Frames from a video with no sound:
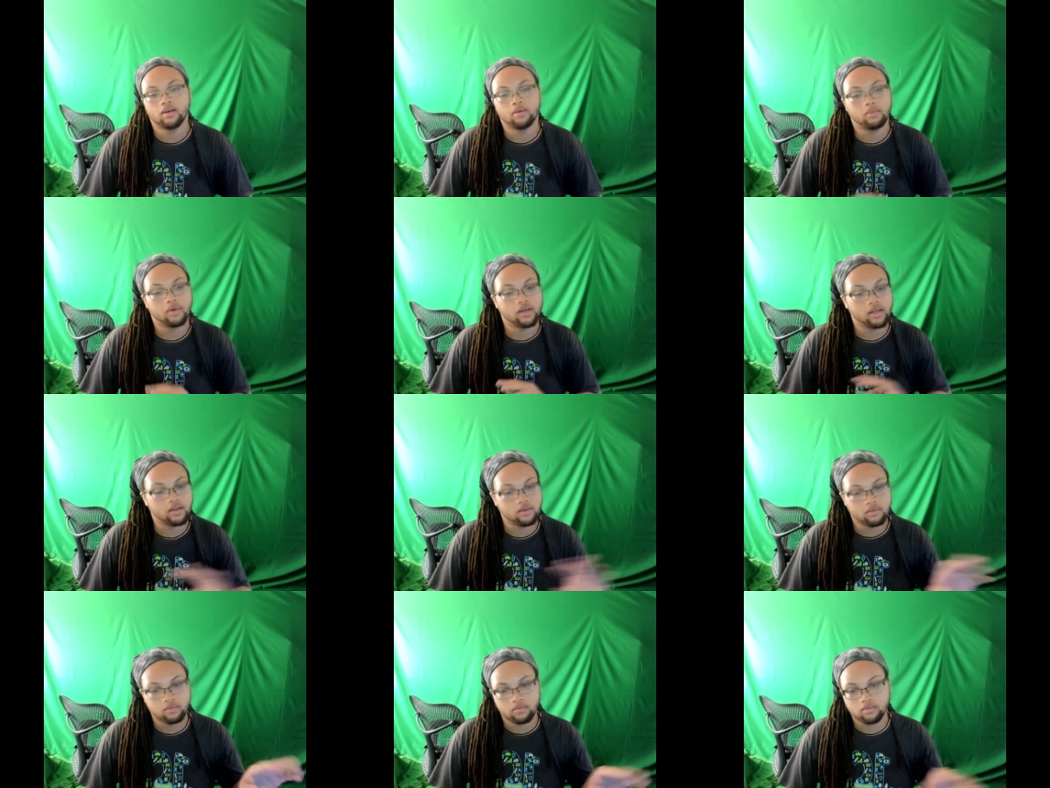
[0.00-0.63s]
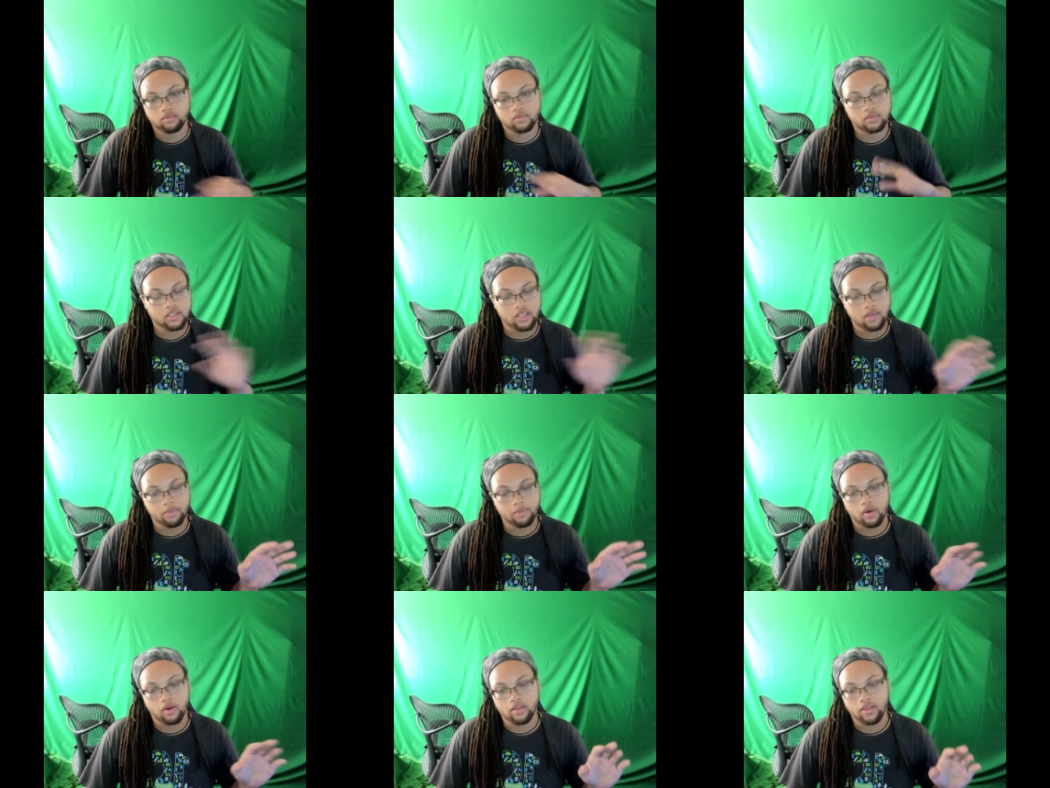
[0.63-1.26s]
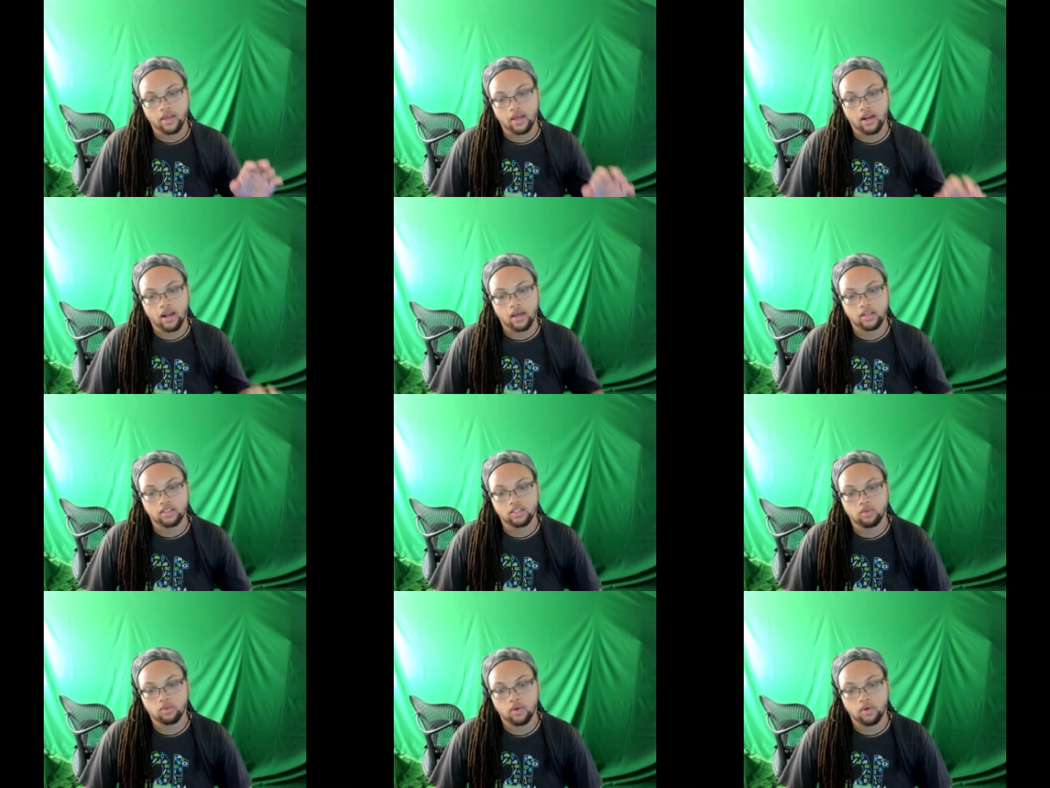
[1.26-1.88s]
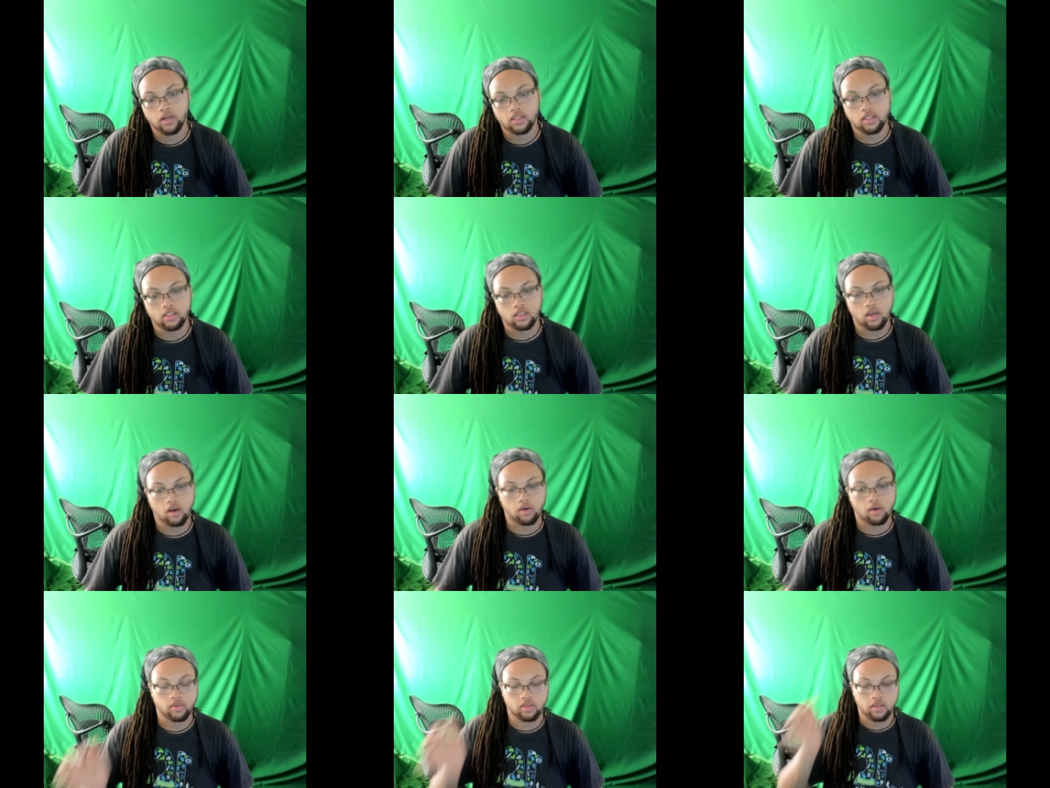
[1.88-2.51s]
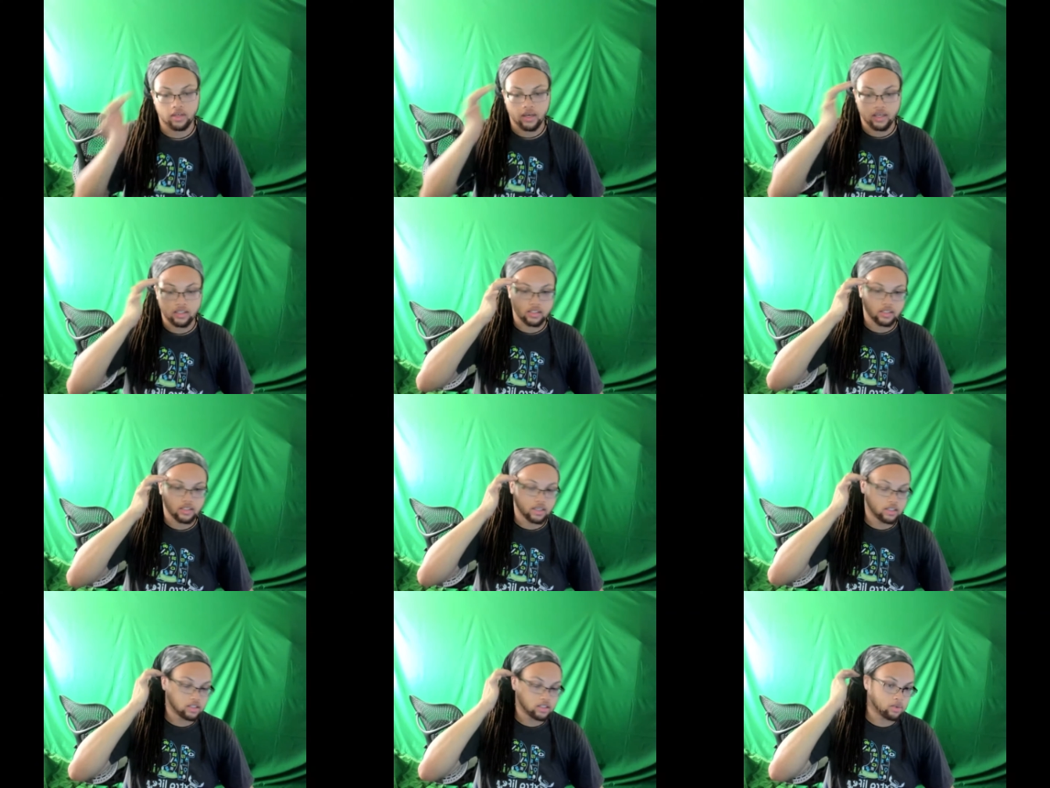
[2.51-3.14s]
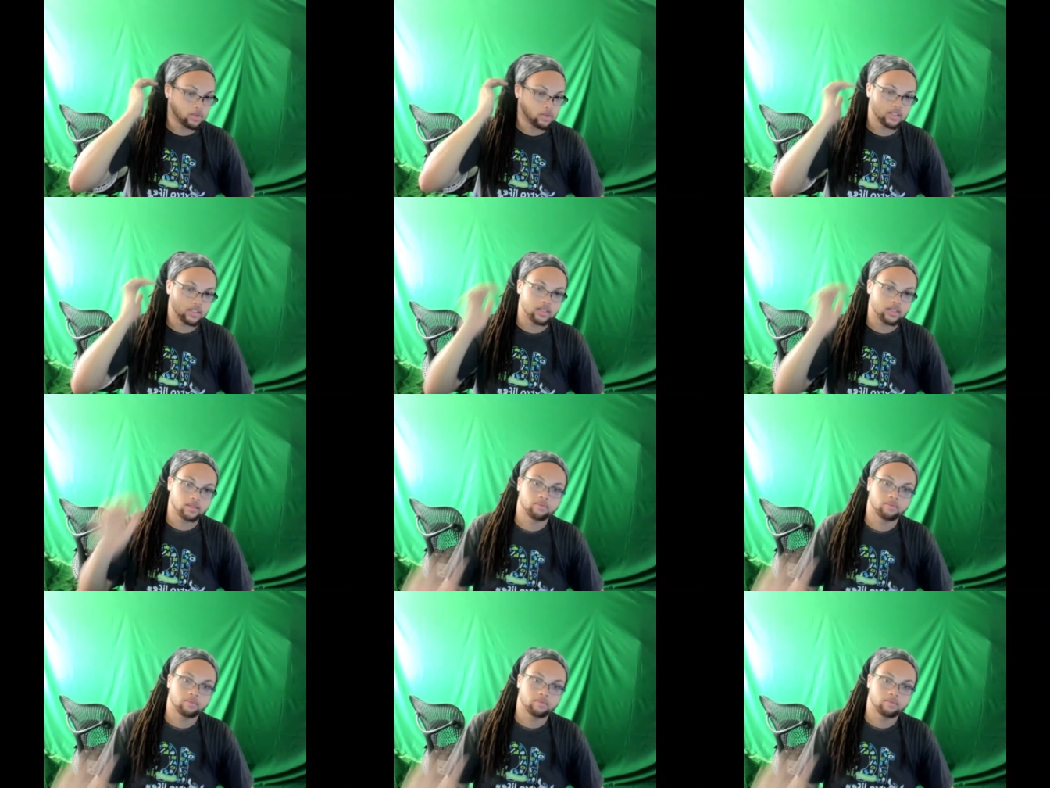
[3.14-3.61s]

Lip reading: But skip all that. I just wanted to talk with you guys because I just want to